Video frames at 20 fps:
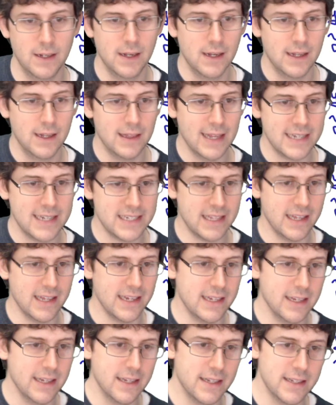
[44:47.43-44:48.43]
Last
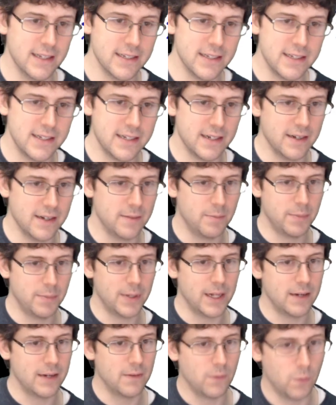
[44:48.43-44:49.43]
thing is
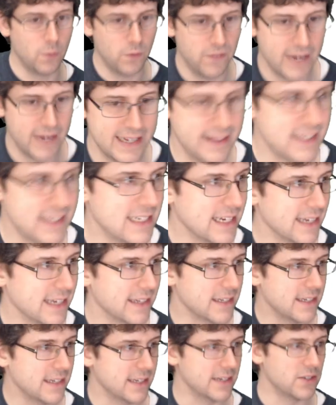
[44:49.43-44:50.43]
find the
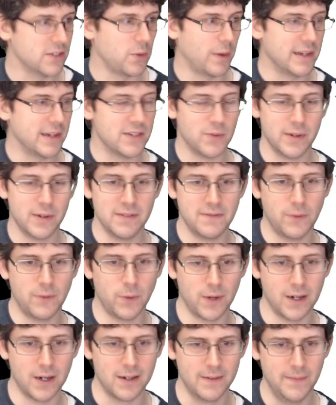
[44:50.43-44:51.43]
sales in
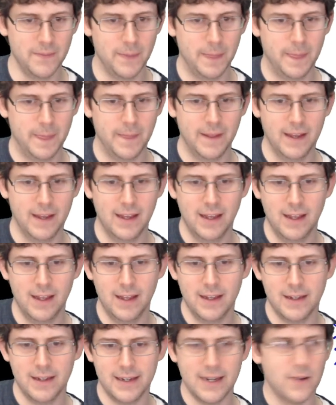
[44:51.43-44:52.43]
2024.
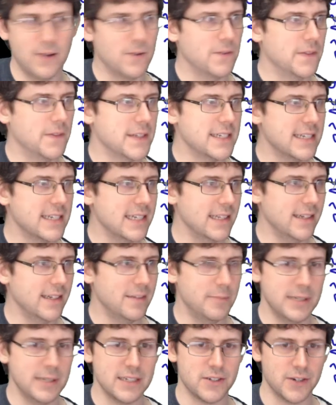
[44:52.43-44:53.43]
Now, this is a little
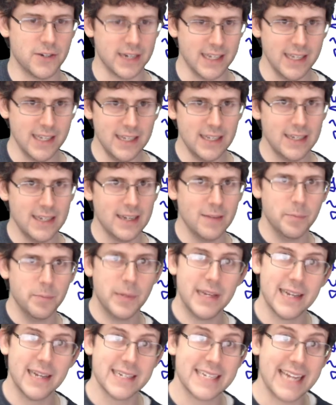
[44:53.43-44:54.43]
bit tricky
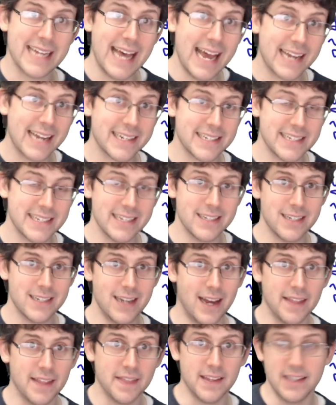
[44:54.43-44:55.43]
because x is
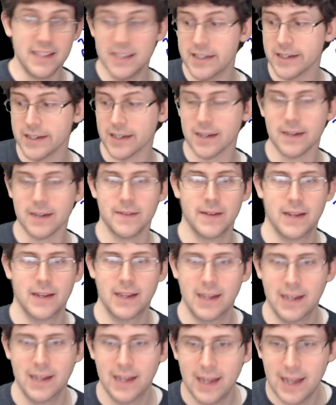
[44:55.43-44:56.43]
not the year.
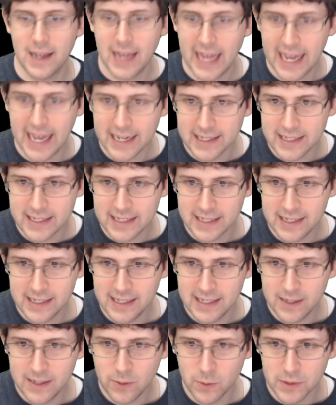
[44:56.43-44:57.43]
X
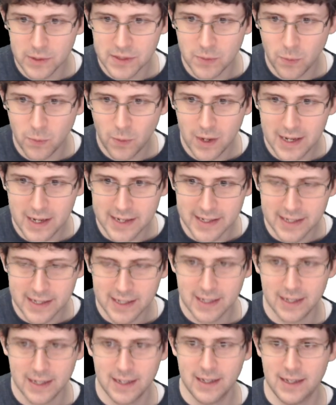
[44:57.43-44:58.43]
equals 1
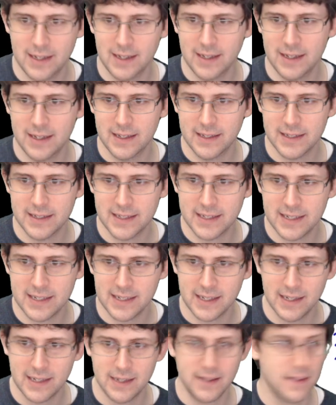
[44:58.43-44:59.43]
is
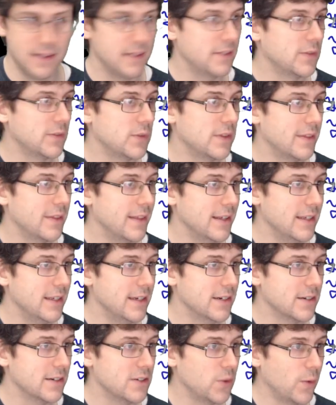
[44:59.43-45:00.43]
the
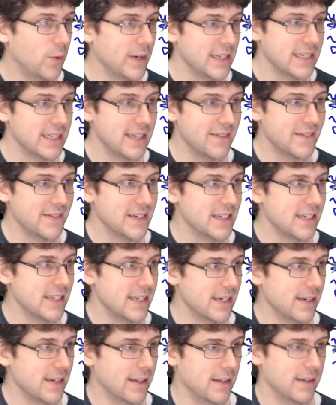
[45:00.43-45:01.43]
year
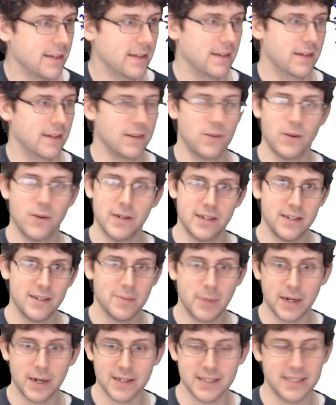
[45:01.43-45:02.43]
2017, according to
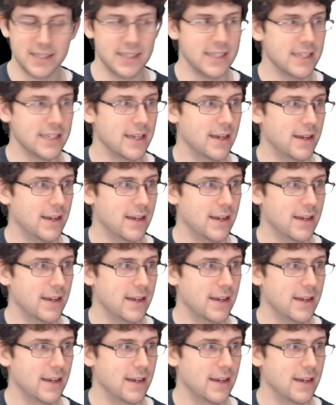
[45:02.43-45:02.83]
part C.